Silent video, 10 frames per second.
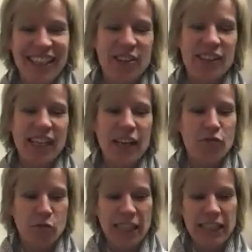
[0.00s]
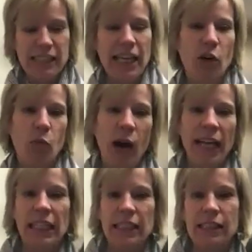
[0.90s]
it kind of reads like a
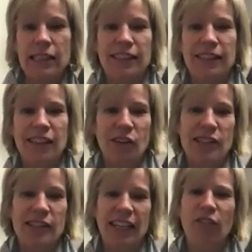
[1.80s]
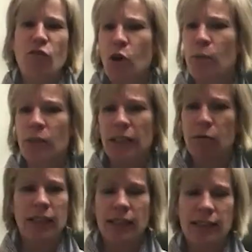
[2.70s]
wine list, it's informally written.